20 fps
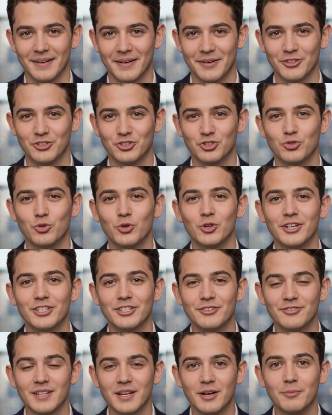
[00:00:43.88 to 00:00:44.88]
destroyed
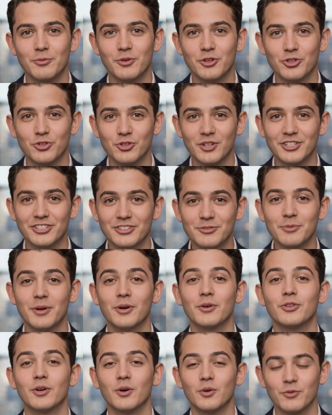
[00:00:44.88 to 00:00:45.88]
developer trust
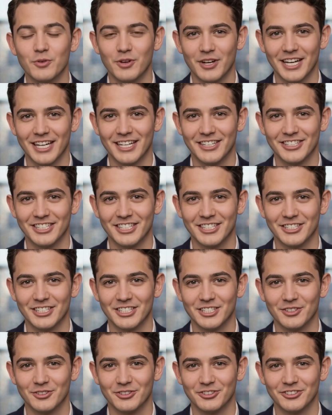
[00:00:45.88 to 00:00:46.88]
built over 18
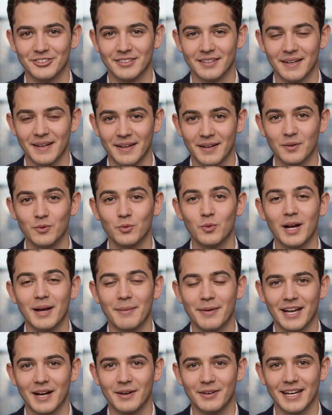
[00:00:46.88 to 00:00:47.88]
years,
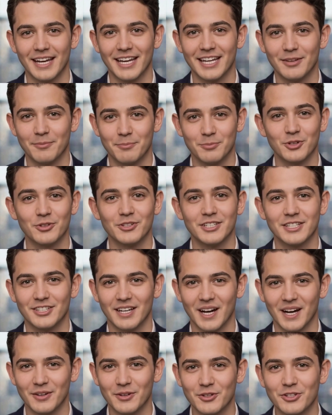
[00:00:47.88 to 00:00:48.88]
wiped out $8 billion
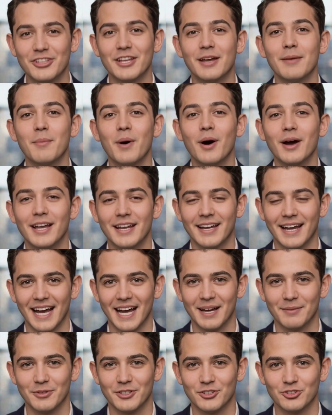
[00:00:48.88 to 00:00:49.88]
in market
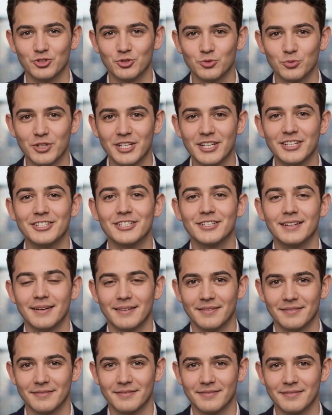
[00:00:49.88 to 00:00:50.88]
cap in 2 weeks,
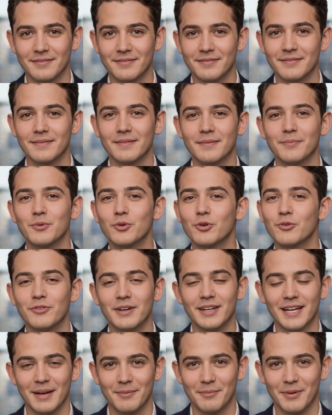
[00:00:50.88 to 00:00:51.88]

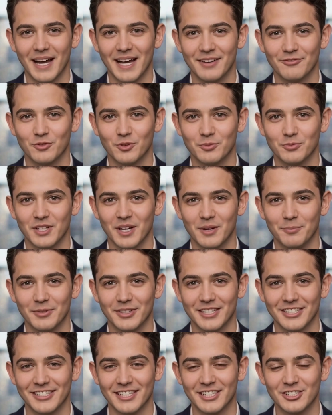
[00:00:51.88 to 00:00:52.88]
proven that platform
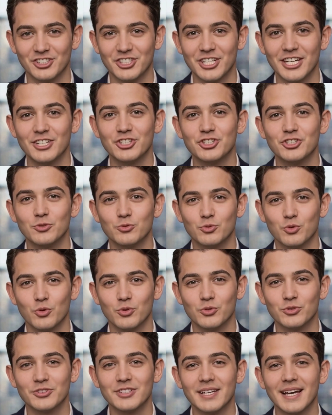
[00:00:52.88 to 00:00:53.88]
companies can change the
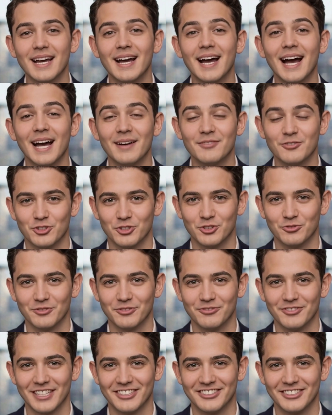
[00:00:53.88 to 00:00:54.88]
rules after you've
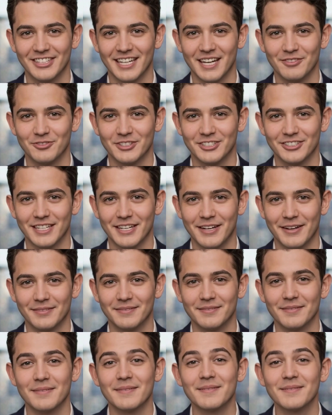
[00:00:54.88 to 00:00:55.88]
invested everything.
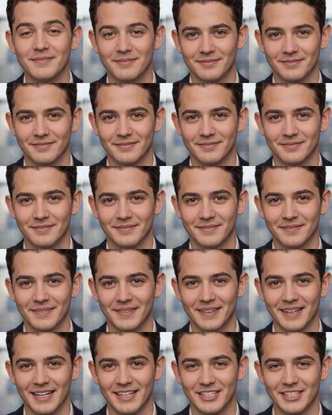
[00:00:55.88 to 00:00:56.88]

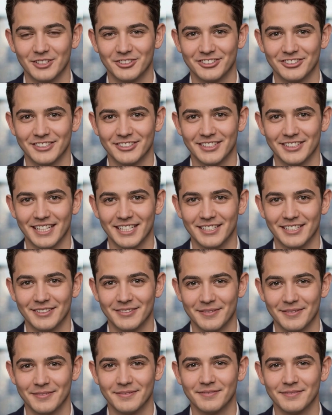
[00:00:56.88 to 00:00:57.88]
And here's the thing.
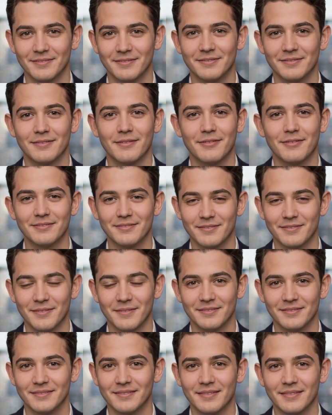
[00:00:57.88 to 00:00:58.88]

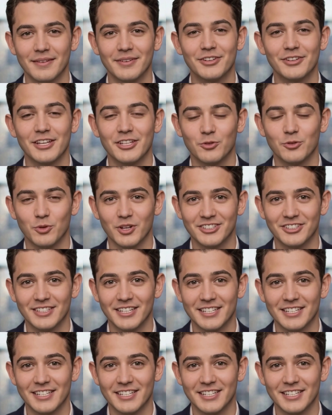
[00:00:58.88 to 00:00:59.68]
This wasn't a